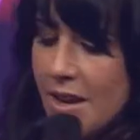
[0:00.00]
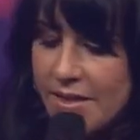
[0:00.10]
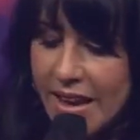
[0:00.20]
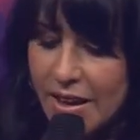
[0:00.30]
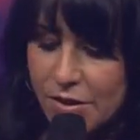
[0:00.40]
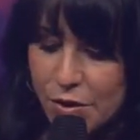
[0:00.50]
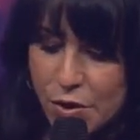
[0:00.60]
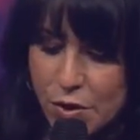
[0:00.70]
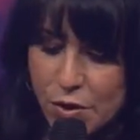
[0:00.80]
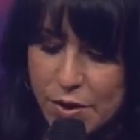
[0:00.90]
They
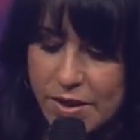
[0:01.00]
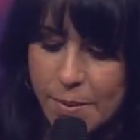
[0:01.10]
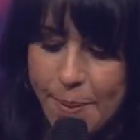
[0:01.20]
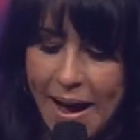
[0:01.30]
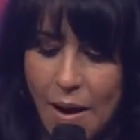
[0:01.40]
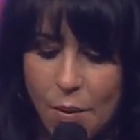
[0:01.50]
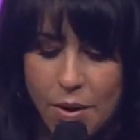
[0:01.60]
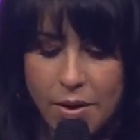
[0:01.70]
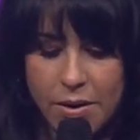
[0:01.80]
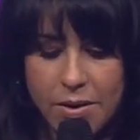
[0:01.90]
understood the
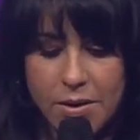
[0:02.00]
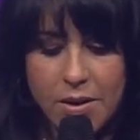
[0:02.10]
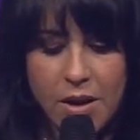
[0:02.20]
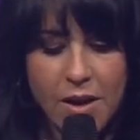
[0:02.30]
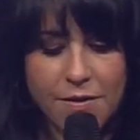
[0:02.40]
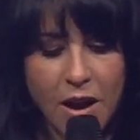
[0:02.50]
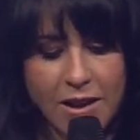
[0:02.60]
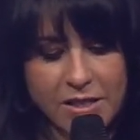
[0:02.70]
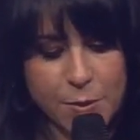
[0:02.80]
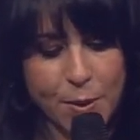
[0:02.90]
power of
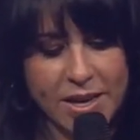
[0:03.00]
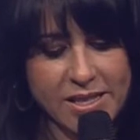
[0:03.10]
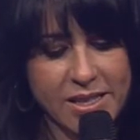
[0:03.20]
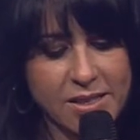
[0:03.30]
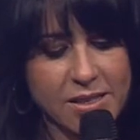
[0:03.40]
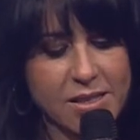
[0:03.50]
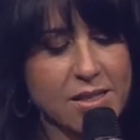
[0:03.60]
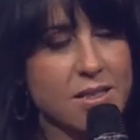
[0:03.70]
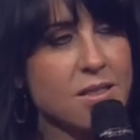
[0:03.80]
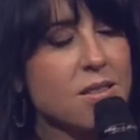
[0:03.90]
God's
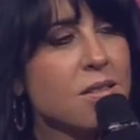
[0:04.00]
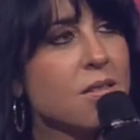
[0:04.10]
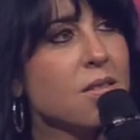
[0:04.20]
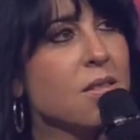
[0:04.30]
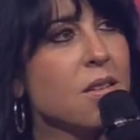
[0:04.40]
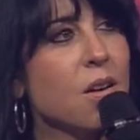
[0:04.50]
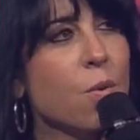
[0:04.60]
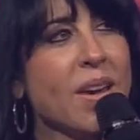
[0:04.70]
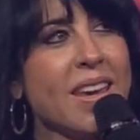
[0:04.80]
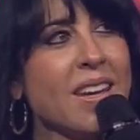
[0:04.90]
presence.
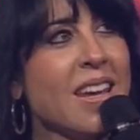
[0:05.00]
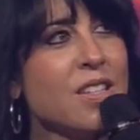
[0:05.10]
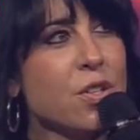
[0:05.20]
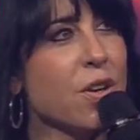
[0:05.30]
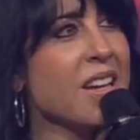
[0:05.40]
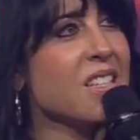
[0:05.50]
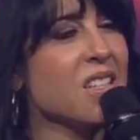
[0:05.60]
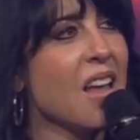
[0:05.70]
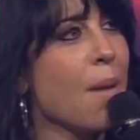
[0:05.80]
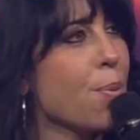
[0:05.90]
We can enter
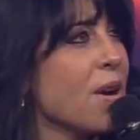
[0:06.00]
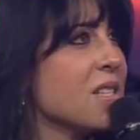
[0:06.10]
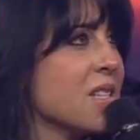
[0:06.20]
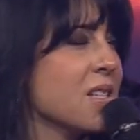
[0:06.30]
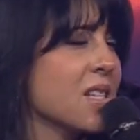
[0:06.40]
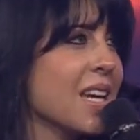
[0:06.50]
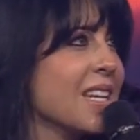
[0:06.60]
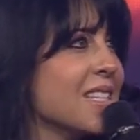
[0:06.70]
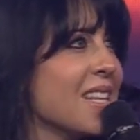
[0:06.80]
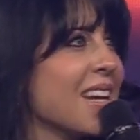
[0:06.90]
into that presence,
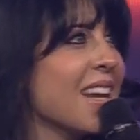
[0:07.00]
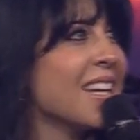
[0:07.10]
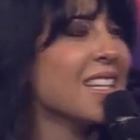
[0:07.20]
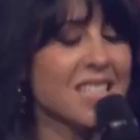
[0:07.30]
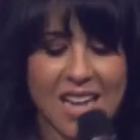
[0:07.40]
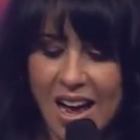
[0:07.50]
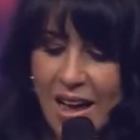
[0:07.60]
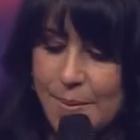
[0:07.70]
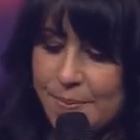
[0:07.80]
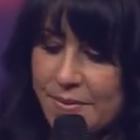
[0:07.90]
ladies, at any
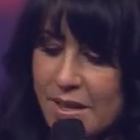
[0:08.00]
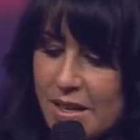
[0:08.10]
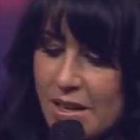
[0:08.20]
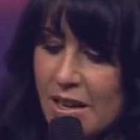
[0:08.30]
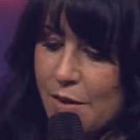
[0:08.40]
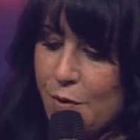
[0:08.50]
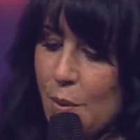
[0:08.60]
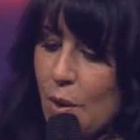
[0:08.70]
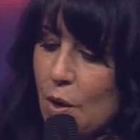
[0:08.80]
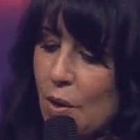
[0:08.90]
time. If we
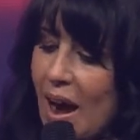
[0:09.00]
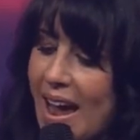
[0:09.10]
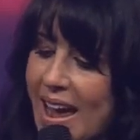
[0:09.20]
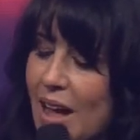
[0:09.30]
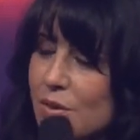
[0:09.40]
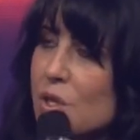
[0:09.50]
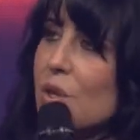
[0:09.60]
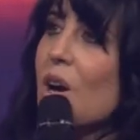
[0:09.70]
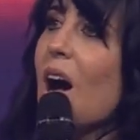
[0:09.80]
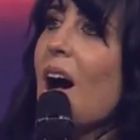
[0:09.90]
will cry out to
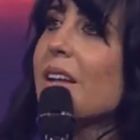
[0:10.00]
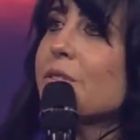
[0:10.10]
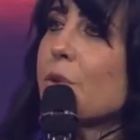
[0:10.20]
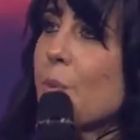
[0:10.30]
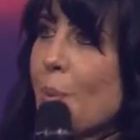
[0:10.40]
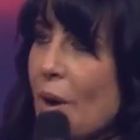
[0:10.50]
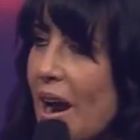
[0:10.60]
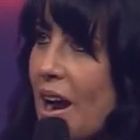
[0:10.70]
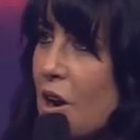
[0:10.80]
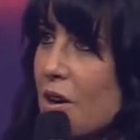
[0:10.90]
God through
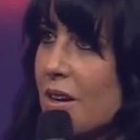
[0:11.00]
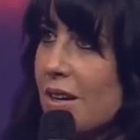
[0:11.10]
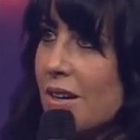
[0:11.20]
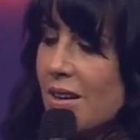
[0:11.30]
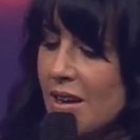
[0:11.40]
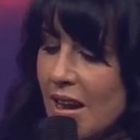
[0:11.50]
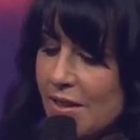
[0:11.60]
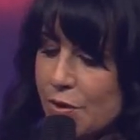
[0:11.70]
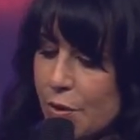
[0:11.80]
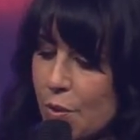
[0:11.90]
prayer
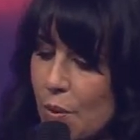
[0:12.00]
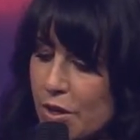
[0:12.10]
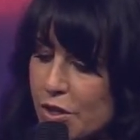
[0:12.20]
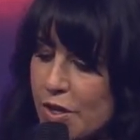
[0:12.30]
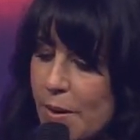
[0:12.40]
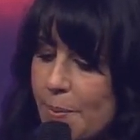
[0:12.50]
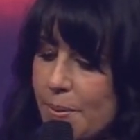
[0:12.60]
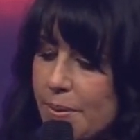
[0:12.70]
and through worship.